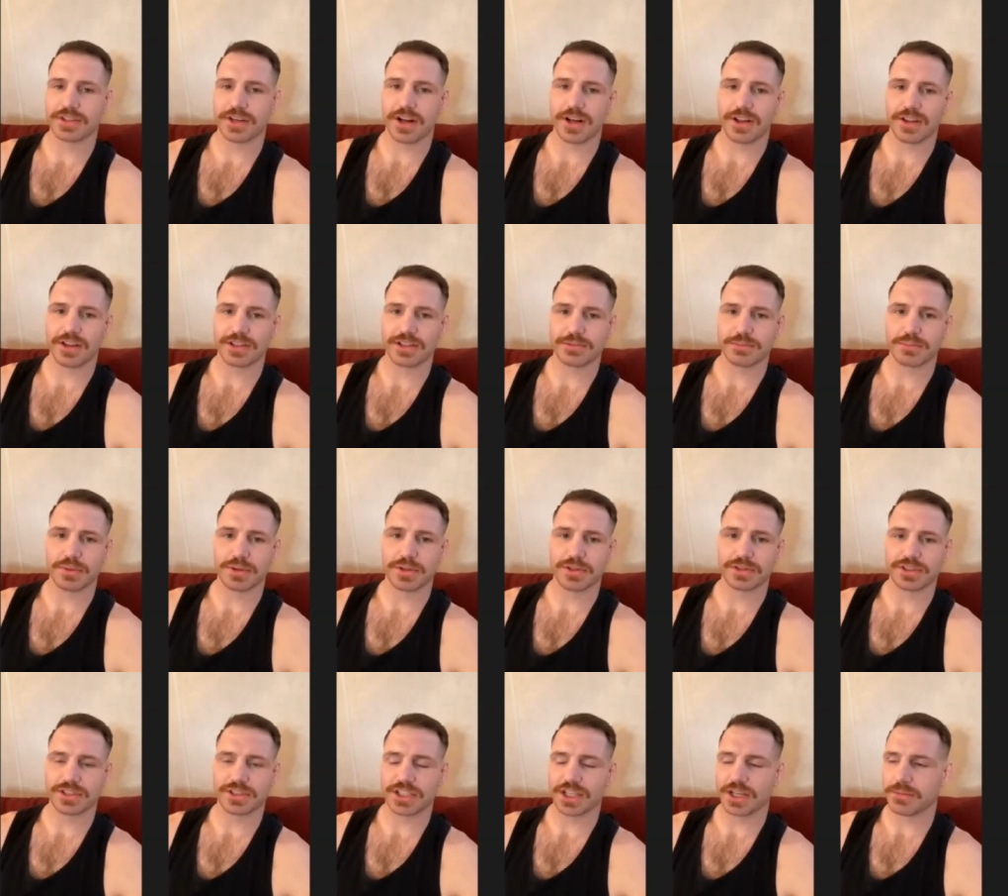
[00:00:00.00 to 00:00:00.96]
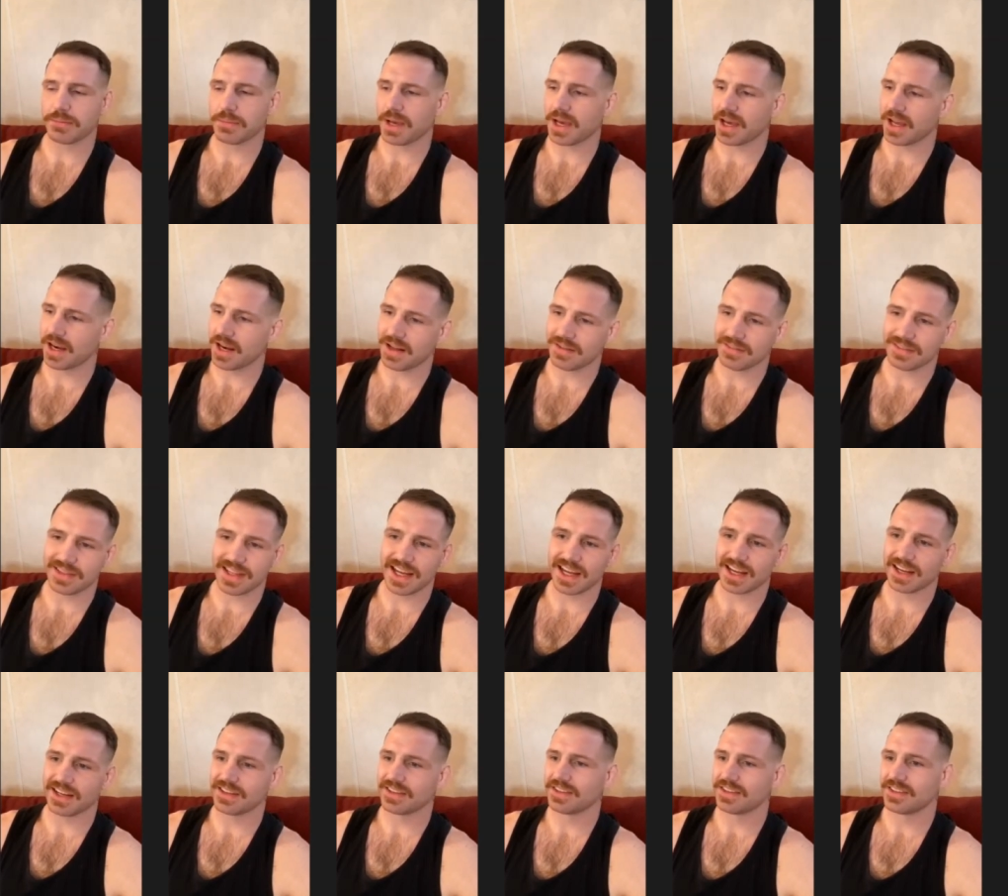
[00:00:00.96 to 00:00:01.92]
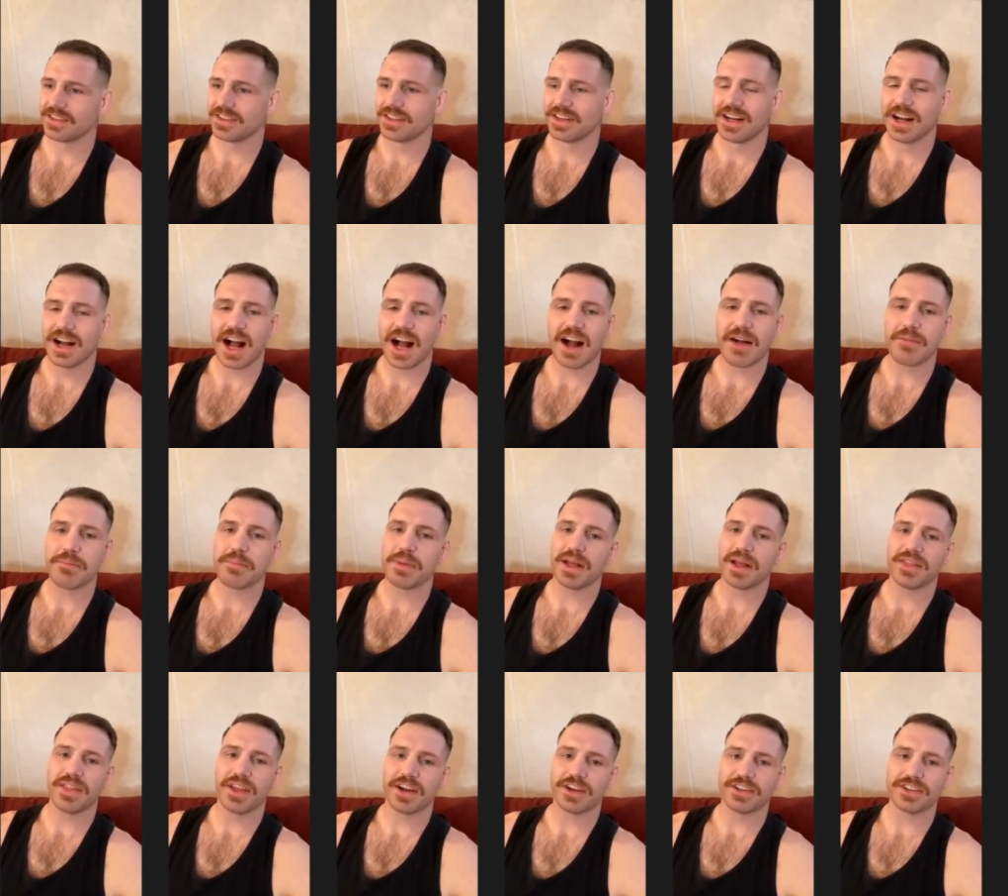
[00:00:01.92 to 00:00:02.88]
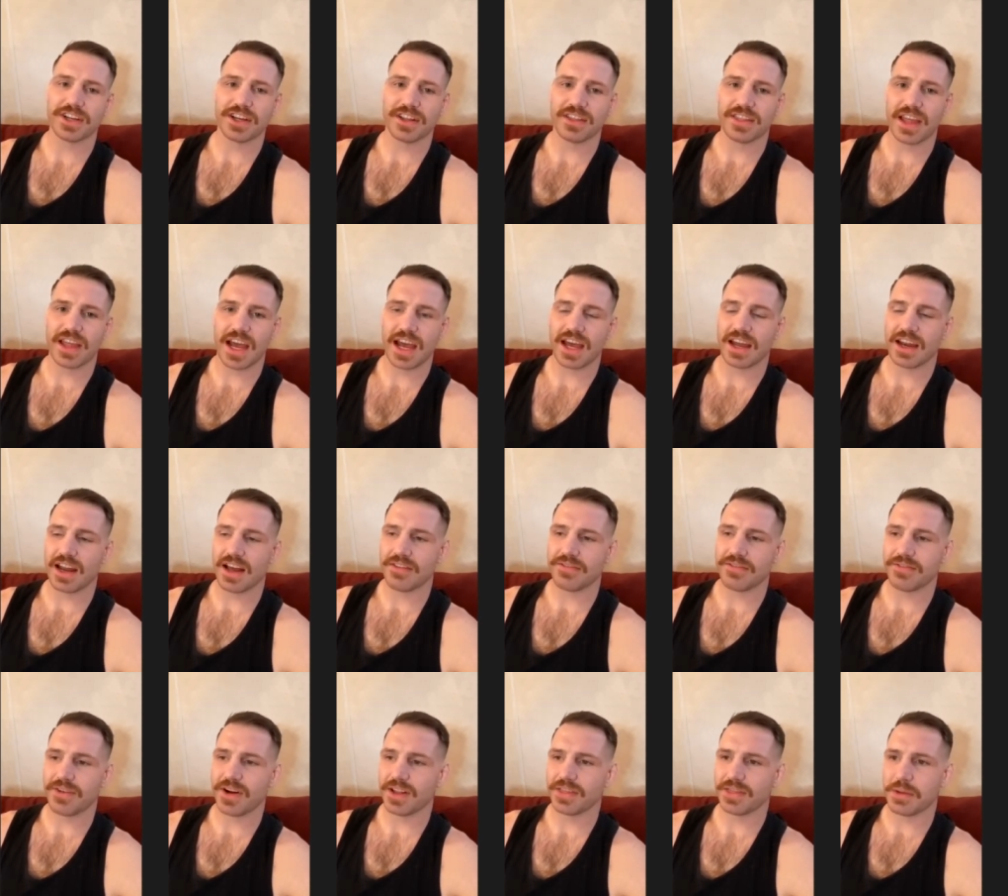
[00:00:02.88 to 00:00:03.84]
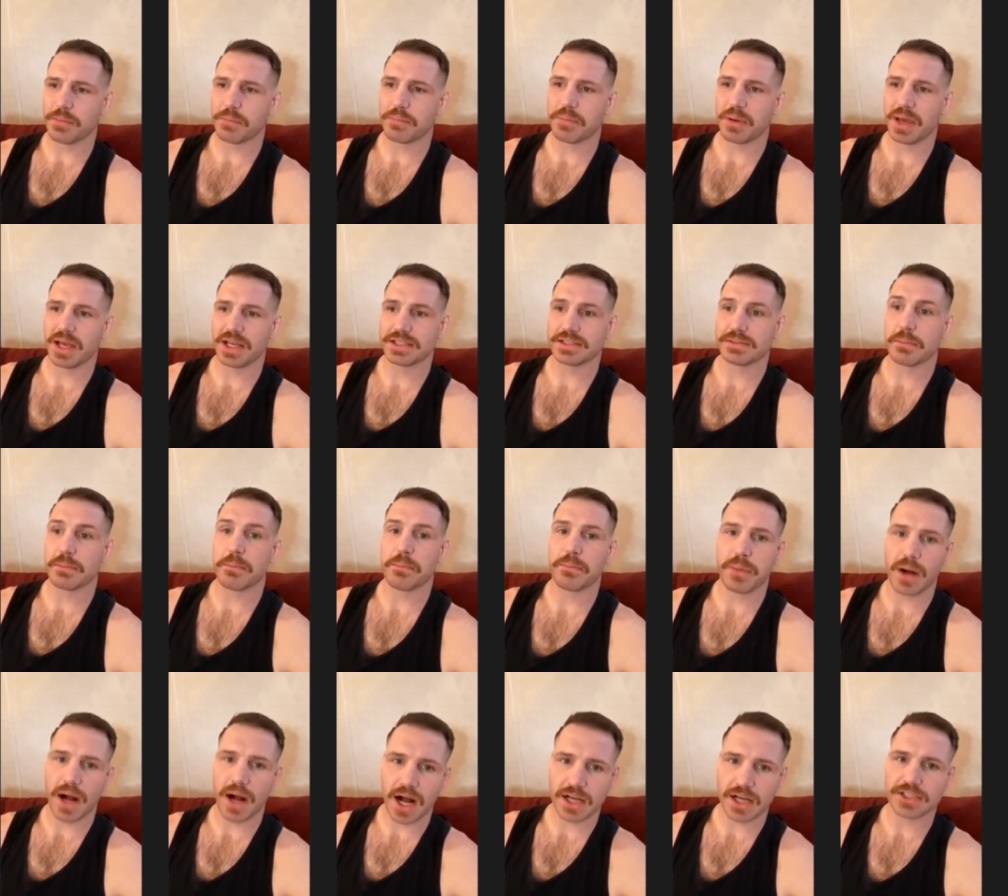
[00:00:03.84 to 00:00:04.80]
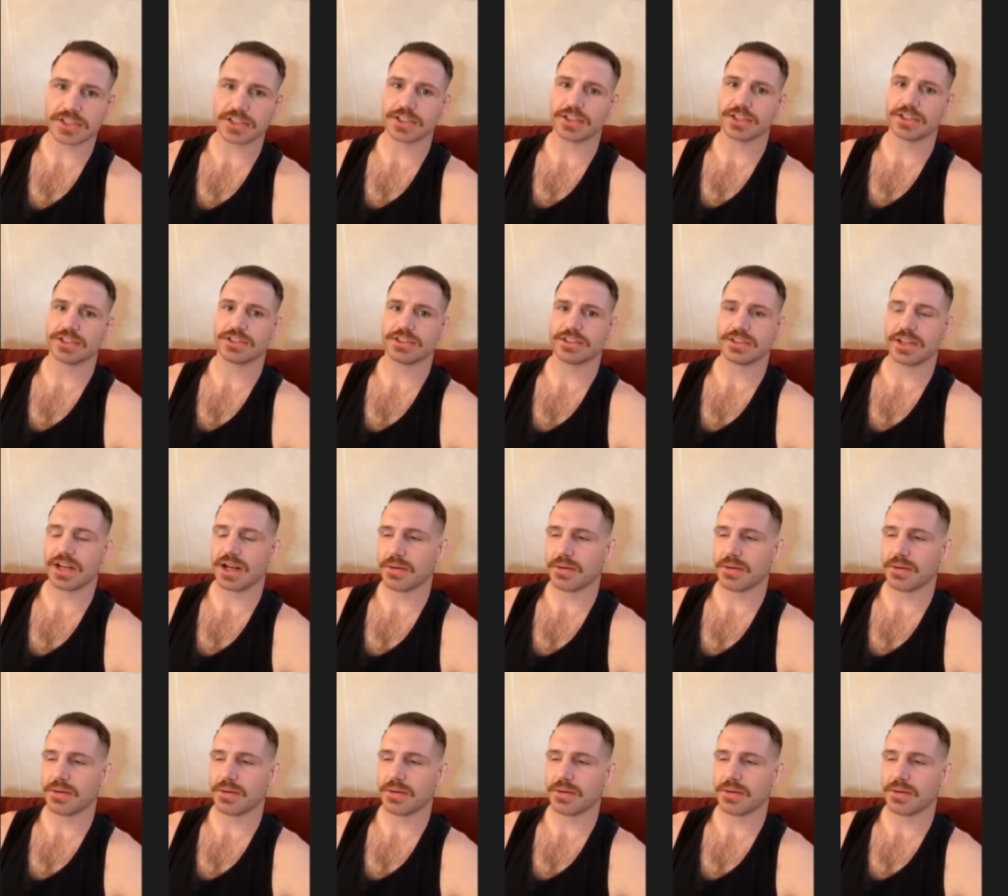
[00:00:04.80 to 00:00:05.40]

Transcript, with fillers: and all this bullshit, man. I'm like, I've been there, done that, and I fought the best boxers.